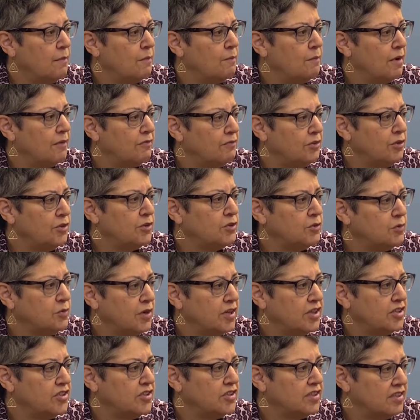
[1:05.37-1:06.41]
My first
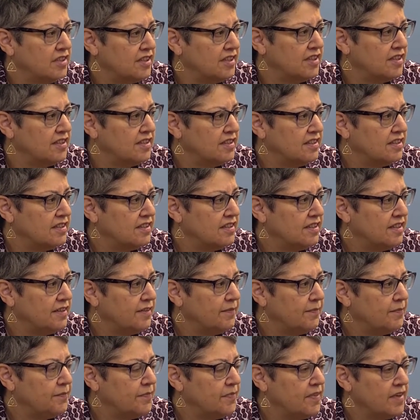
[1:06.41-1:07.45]
question is
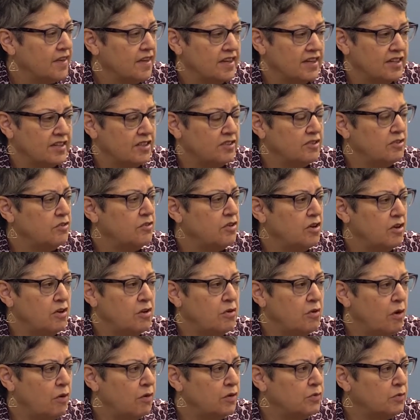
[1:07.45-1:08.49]
Did you know
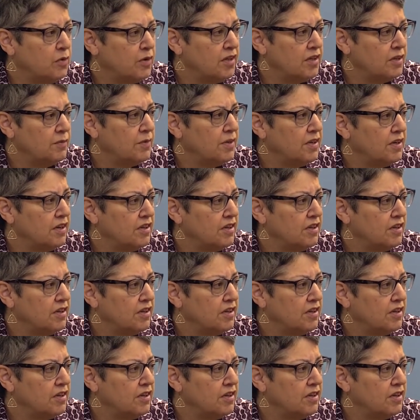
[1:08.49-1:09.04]
you always wanted to be an